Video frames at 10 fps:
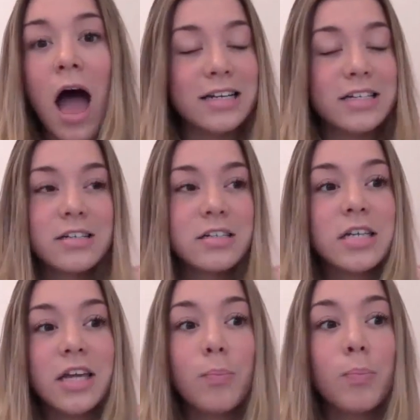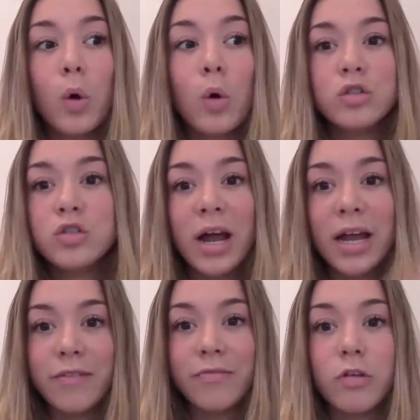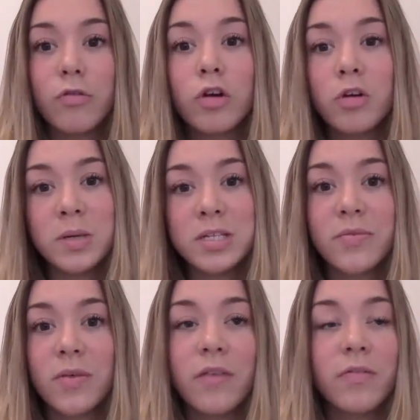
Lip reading: I didn't blow dry even the front bits of it.